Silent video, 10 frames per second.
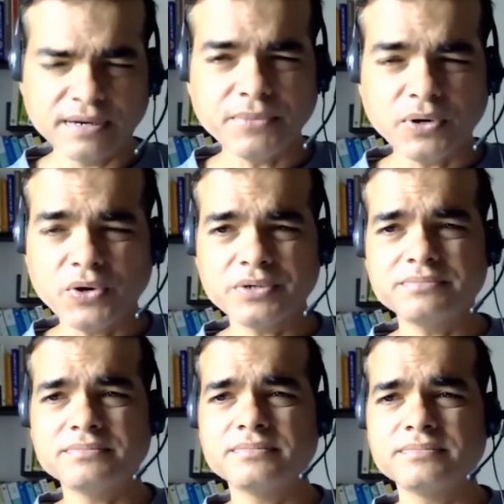Come
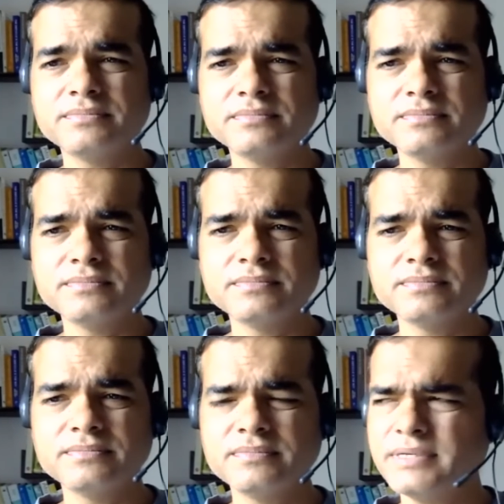on.
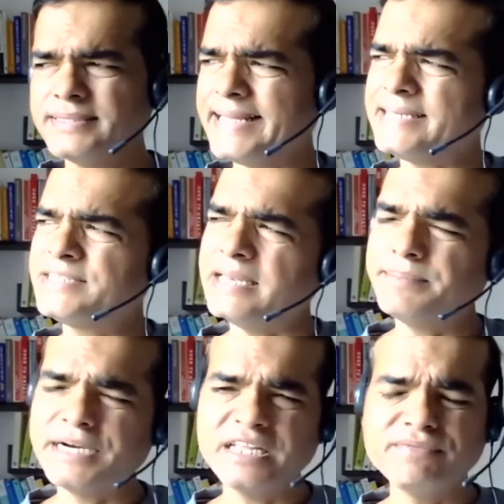That
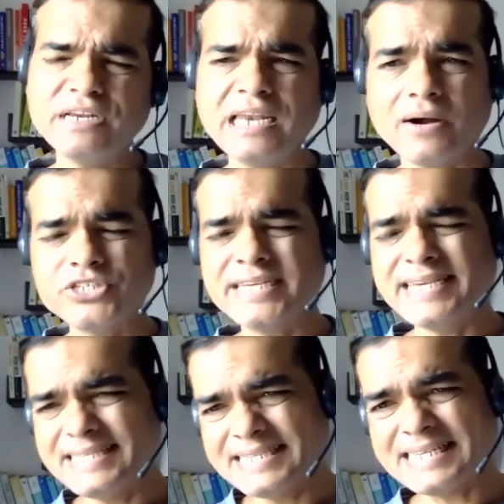celebrity will
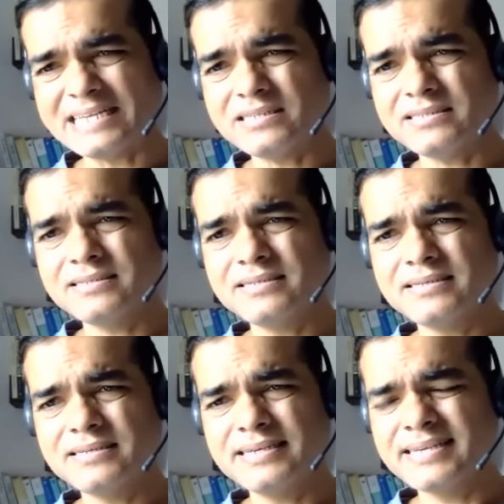launch his son,
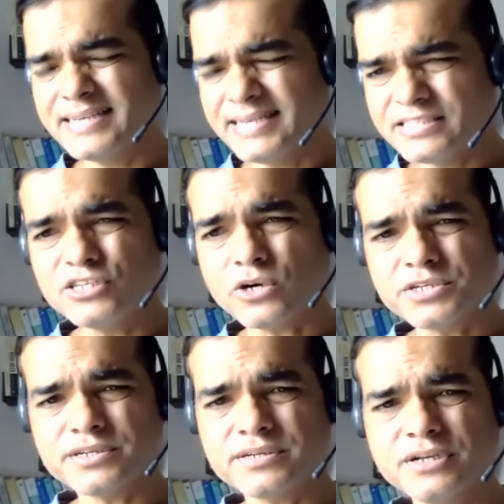his
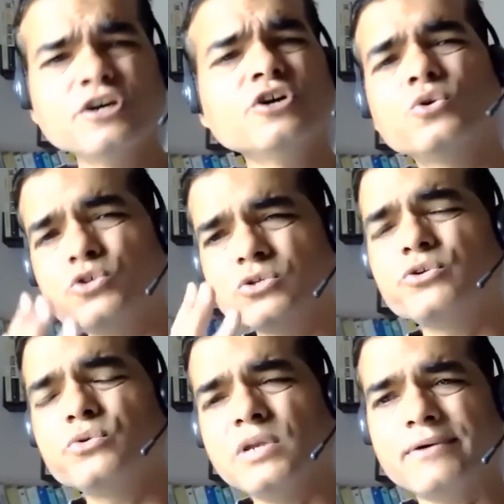daughter. Who's
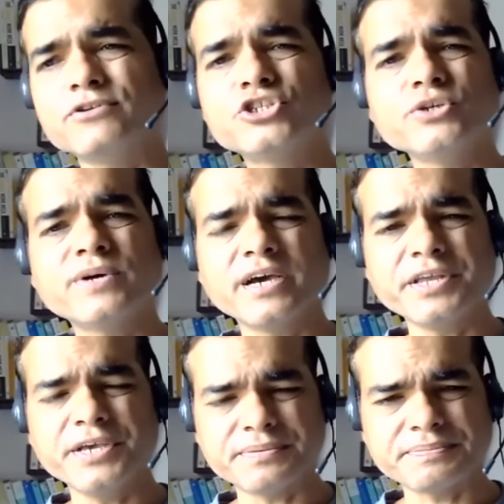going to launch your
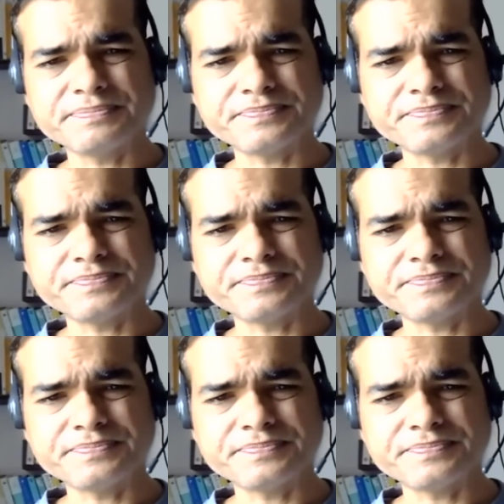career?